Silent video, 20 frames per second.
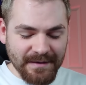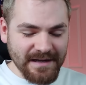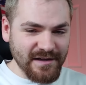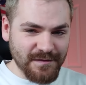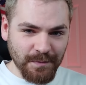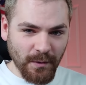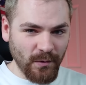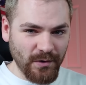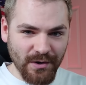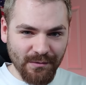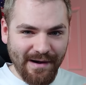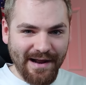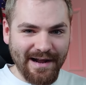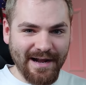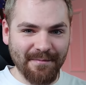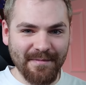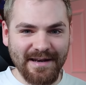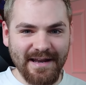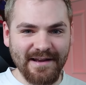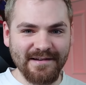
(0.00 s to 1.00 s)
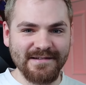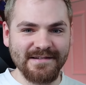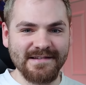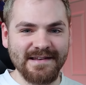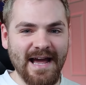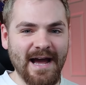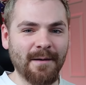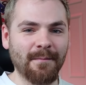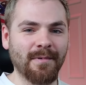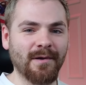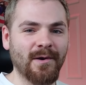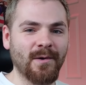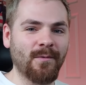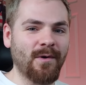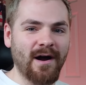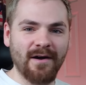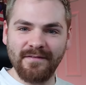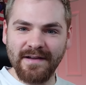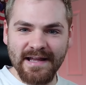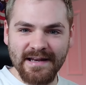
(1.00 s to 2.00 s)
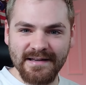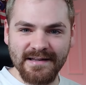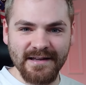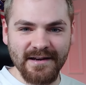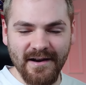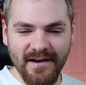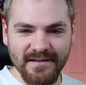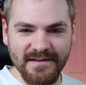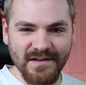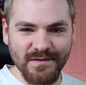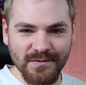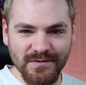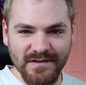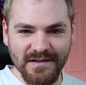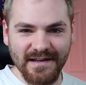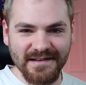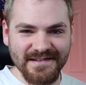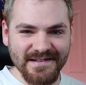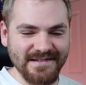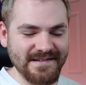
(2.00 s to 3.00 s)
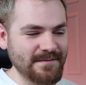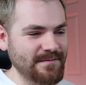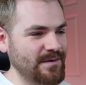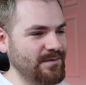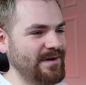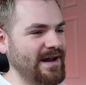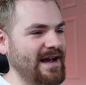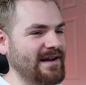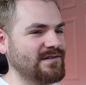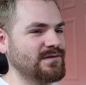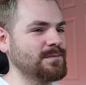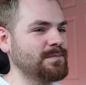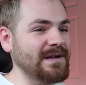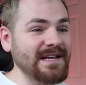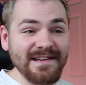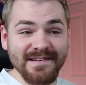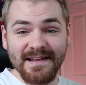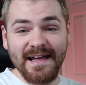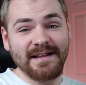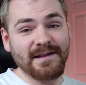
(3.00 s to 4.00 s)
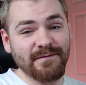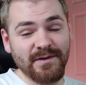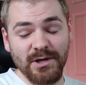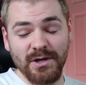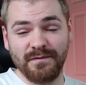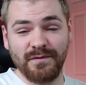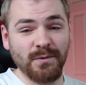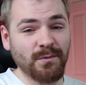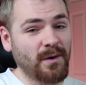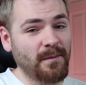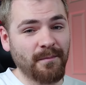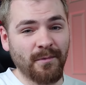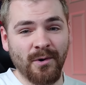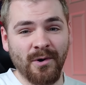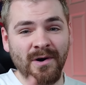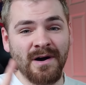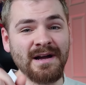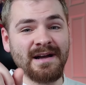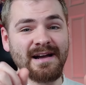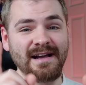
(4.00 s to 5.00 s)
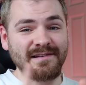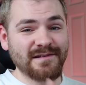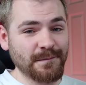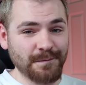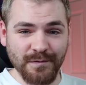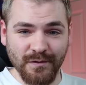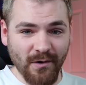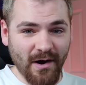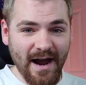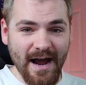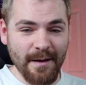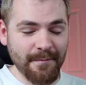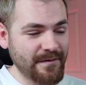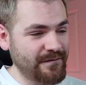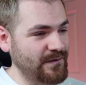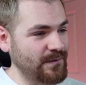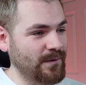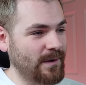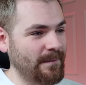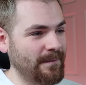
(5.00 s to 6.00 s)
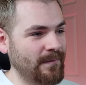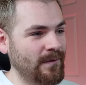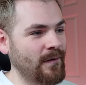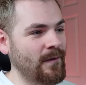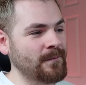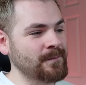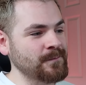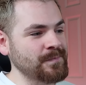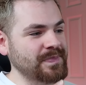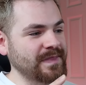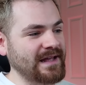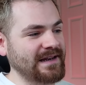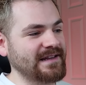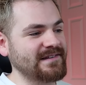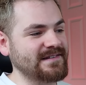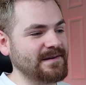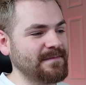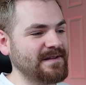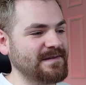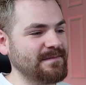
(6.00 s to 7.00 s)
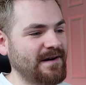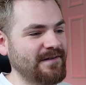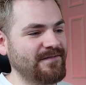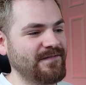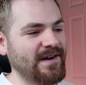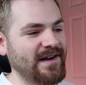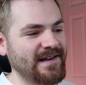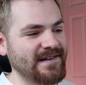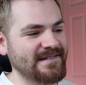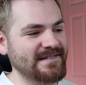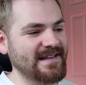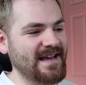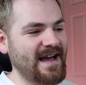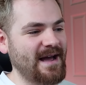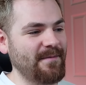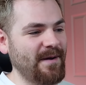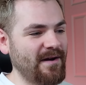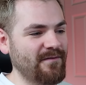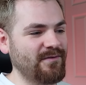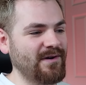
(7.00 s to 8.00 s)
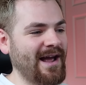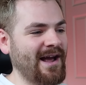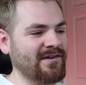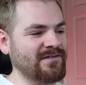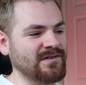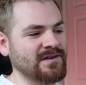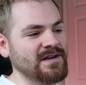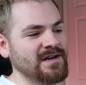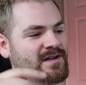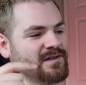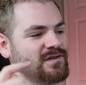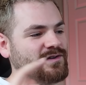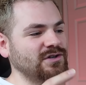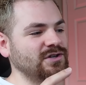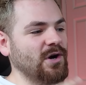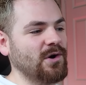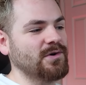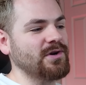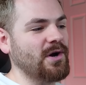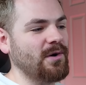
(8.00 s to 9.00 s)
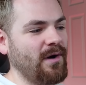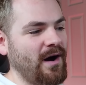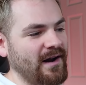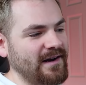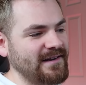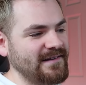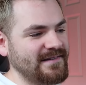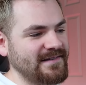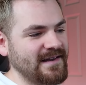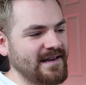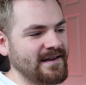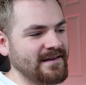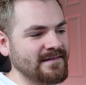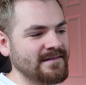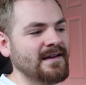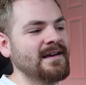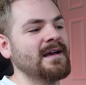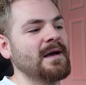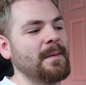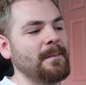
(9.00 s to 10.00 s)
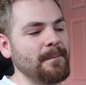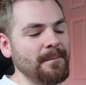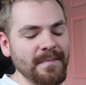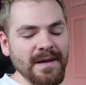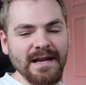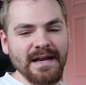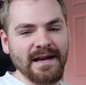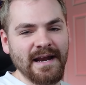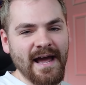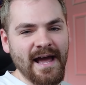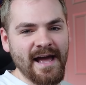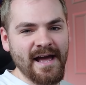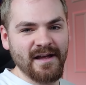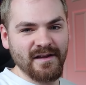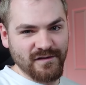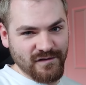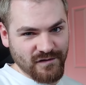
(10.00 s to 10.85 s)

Please put all your recommendations down below. What other Indian artists would you like to see me react to? Please like the video if you want more, and subscribe if you want more. And let's jump into my first time ever reaction to YoYoHoneySingh's Millionaire